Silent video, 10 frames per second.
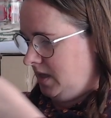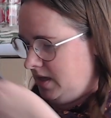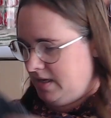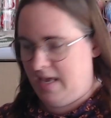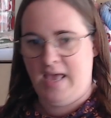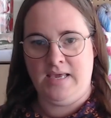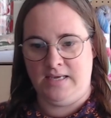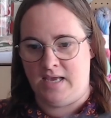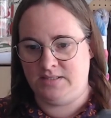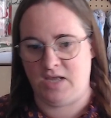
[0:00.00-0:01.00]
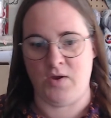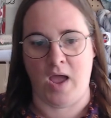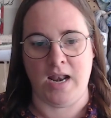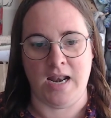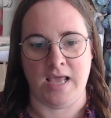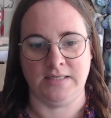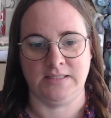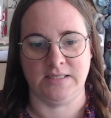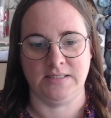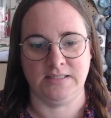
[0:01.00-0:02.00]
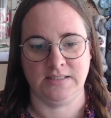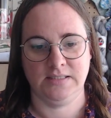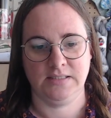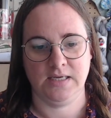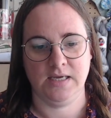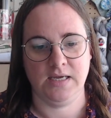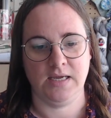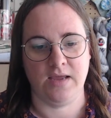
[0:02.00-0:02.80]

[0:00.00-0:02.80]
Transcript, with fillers: okay so uh, let's see